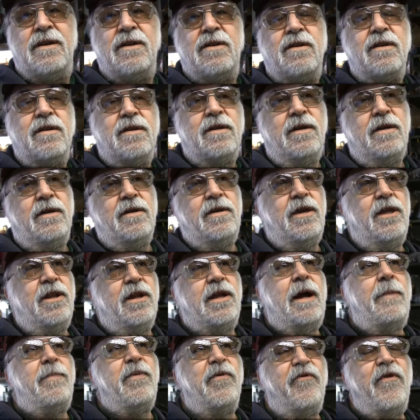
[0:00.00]
to get a
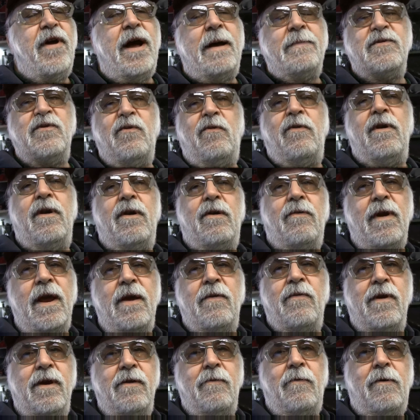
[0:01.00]
couple drops of oil
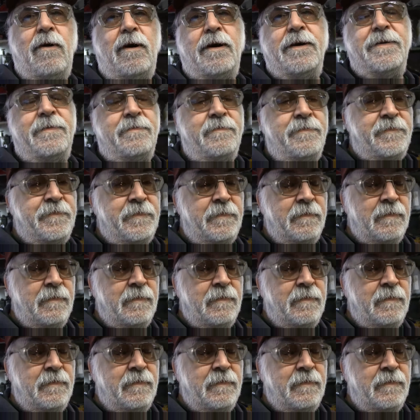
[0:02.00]
right where you want them.